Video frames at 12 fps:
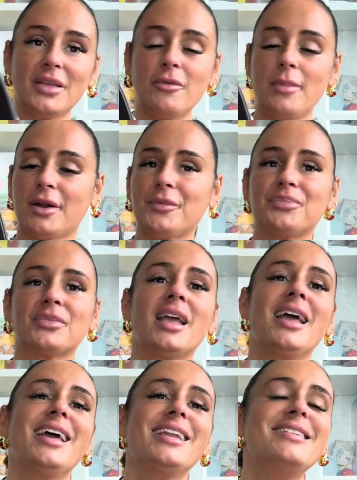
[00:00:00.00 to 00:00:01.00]
even better.
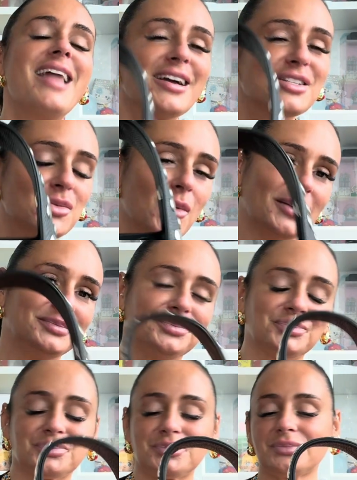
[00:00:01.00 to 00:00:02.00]
Next one.
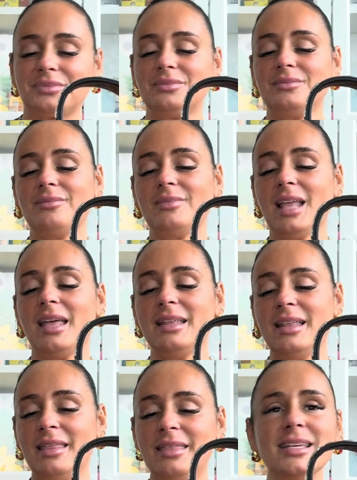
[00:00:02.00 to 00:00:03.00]

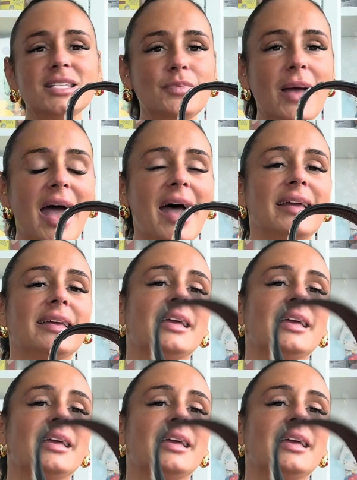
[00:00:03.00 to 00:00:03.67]
This bag